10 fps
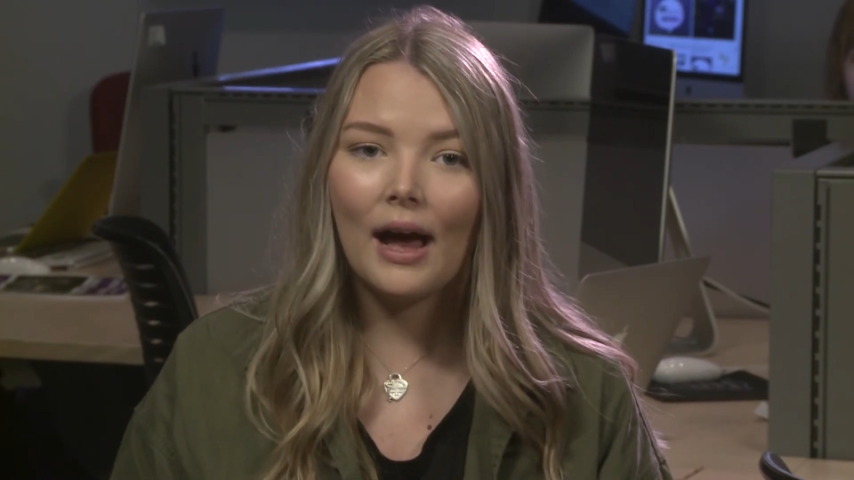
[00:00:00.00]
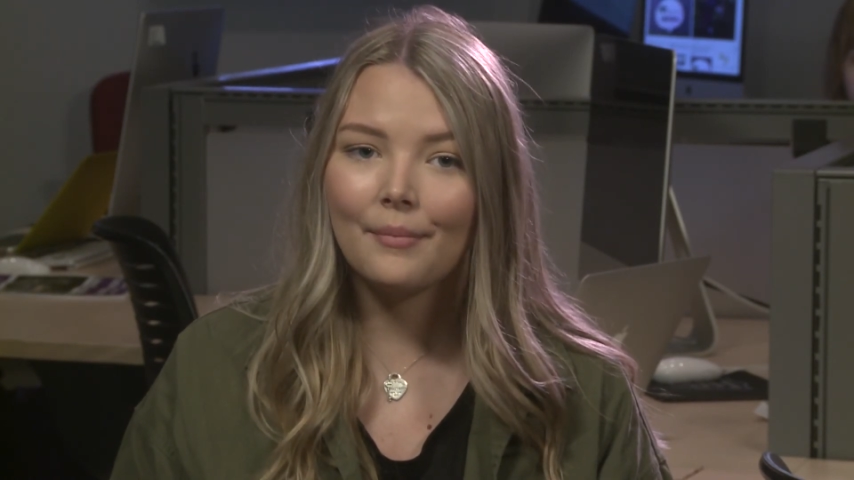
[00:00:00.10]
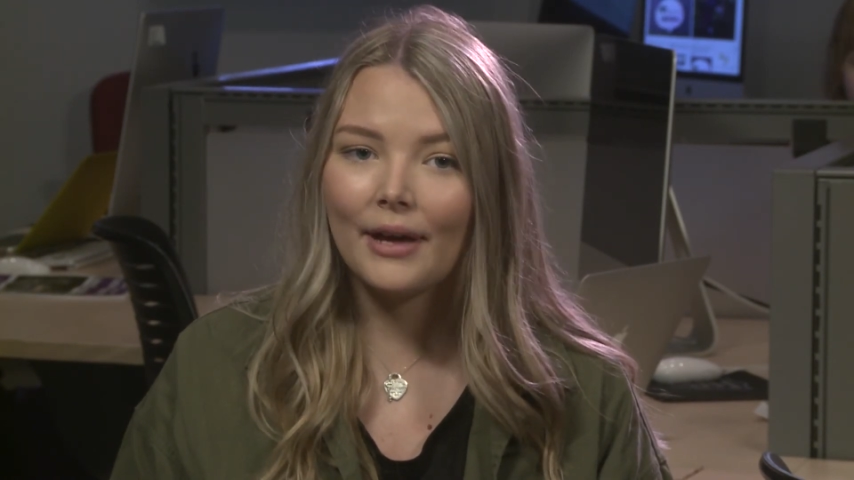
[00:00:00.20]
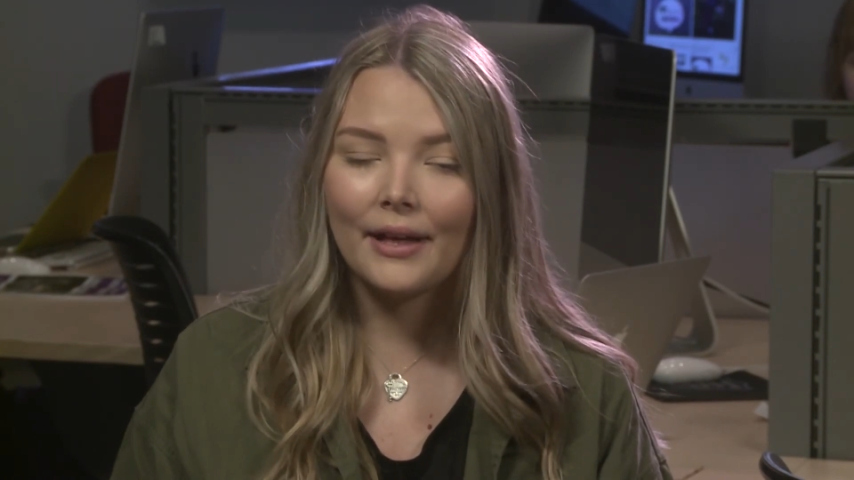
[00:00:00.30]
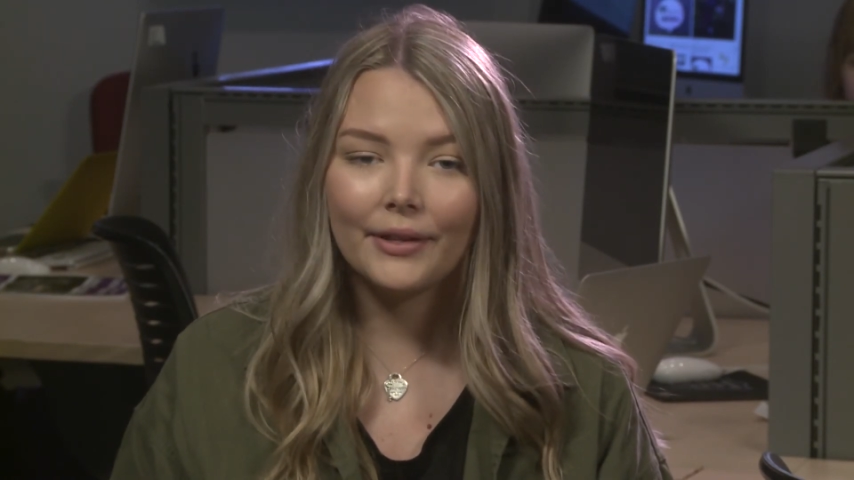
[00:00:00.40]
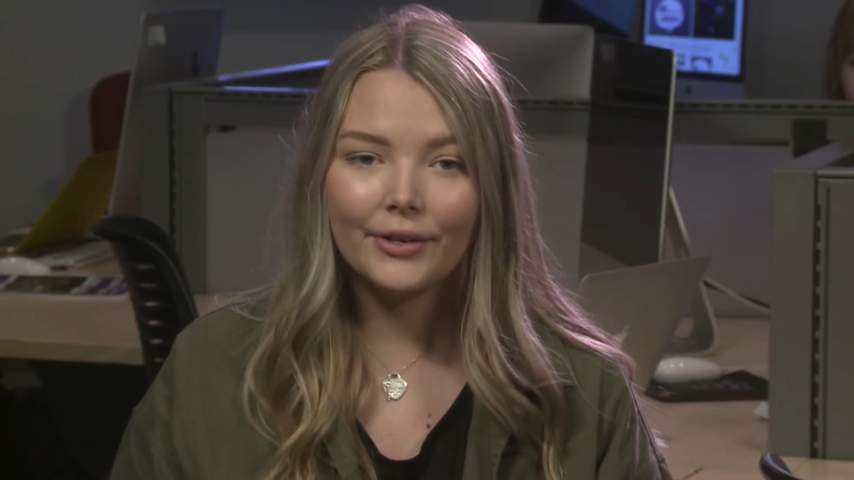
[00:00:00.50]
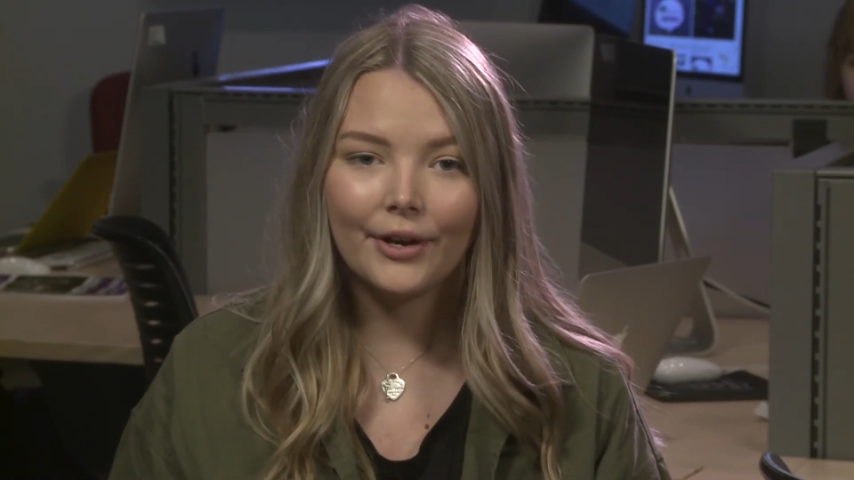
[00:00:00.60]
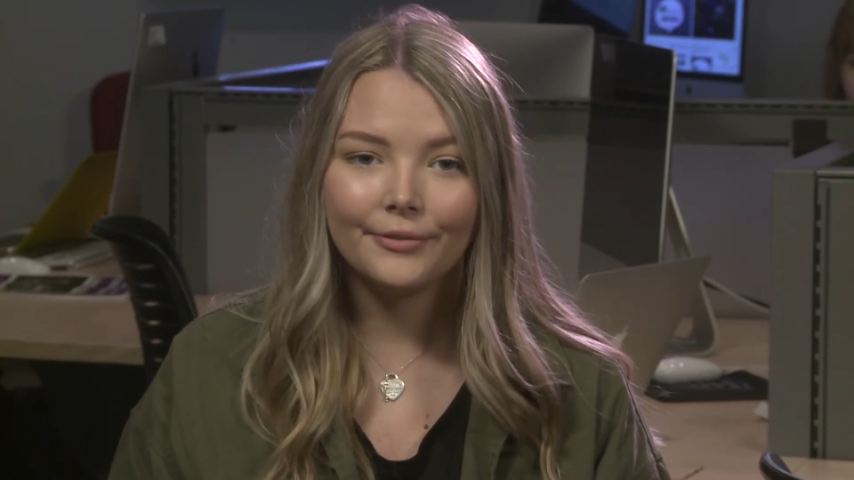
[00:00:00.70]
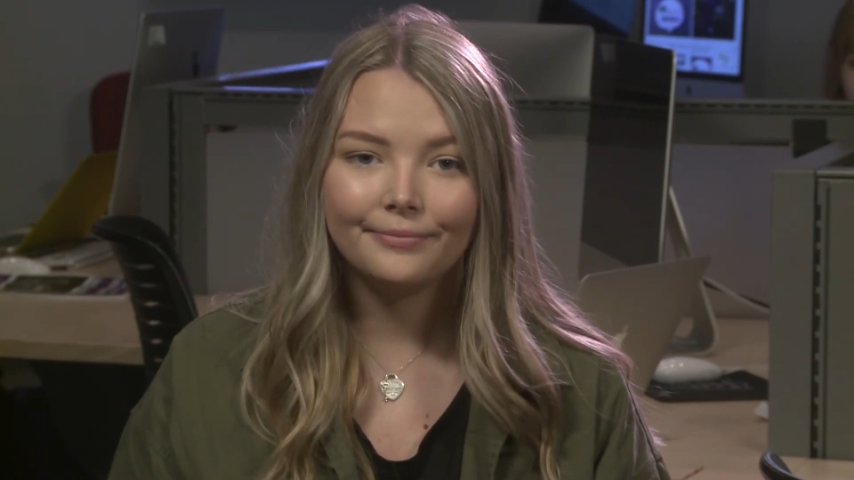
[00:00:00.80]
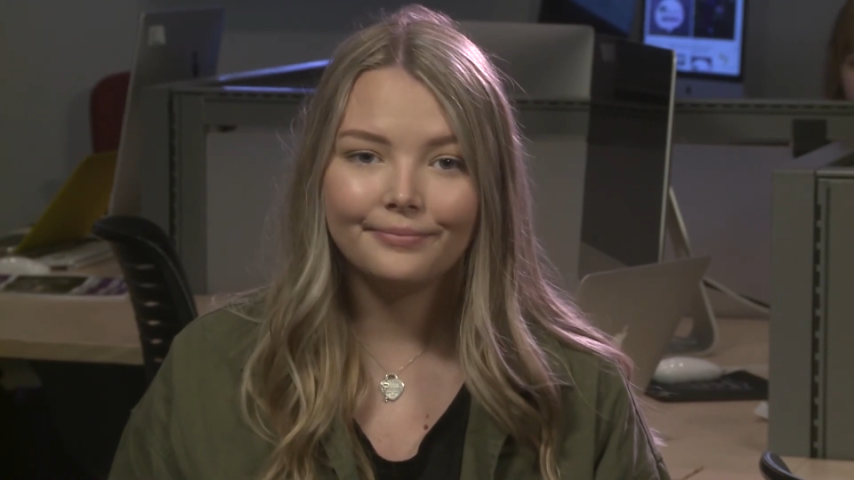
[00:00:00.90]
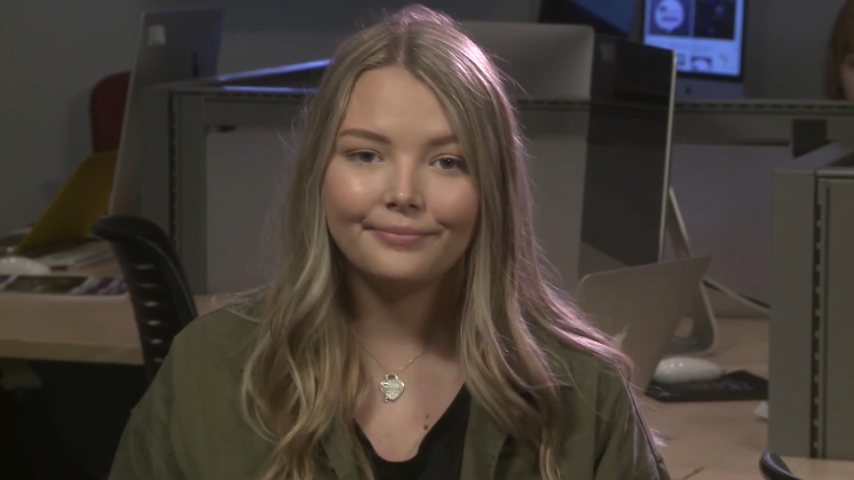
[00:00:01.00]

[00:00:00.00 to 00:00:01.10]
I'm Kyla Krohn.